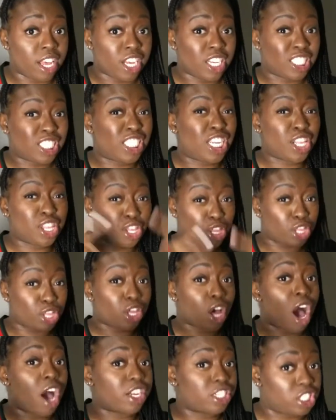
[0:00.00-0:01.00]
She
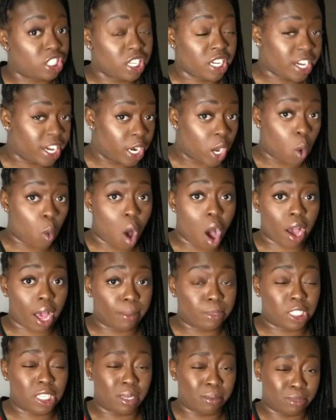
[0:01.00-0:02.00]
thought she couldn't walk
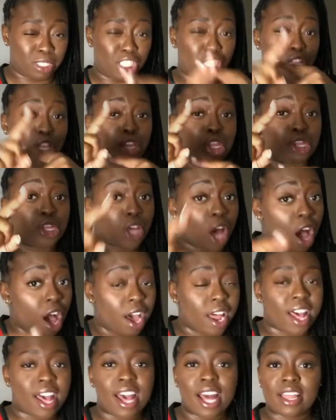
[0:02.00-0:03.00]
up to him. She
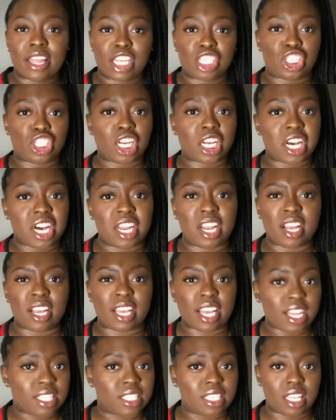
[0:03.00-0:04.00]
thought that she couldn't
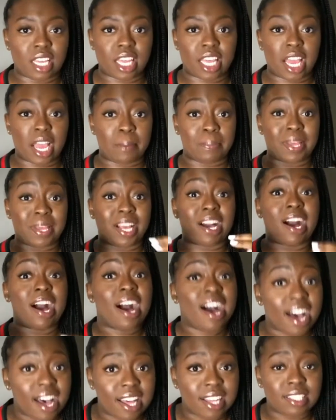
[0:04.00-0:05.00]
get to the king
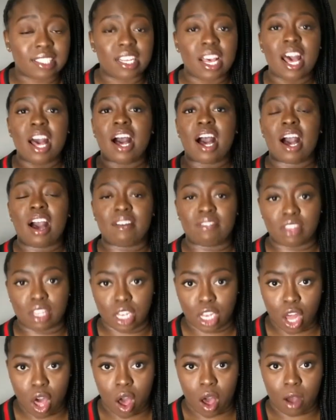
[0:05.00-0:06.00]
because of the
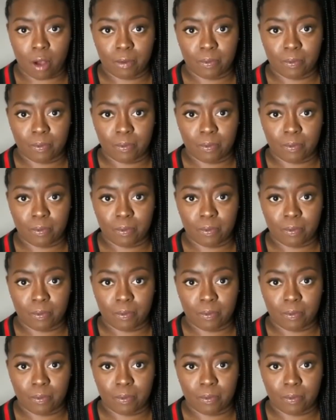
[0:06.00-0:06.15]
law.